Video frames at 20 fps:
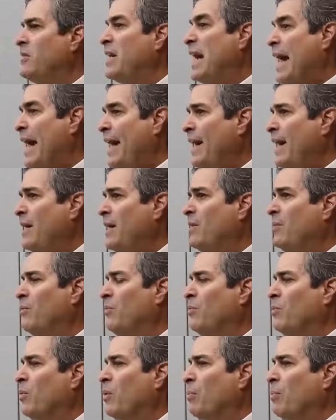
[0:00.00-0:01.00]
Today,
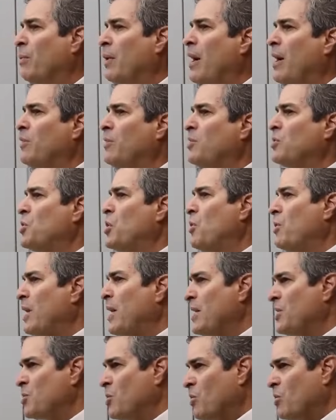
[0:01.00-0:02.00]
we're proud to
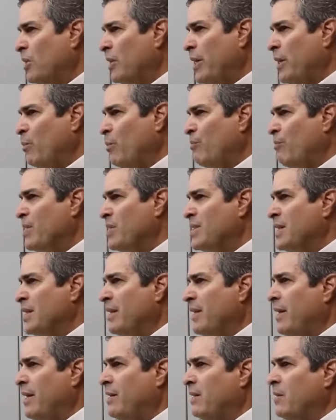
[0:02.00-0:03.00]
showcase our cleanroom
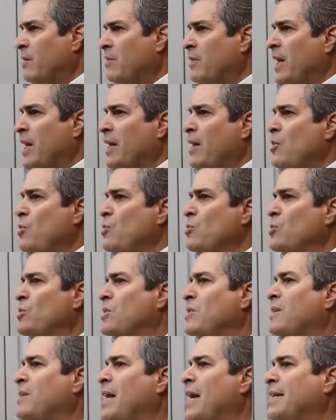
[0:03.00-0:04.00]
facility located in
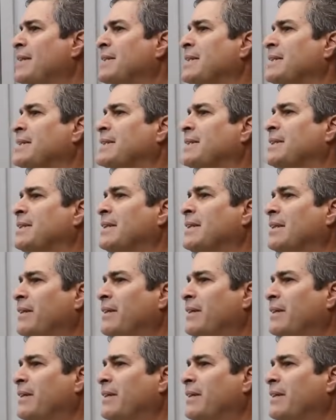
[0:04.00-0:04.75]
Houston, Texas.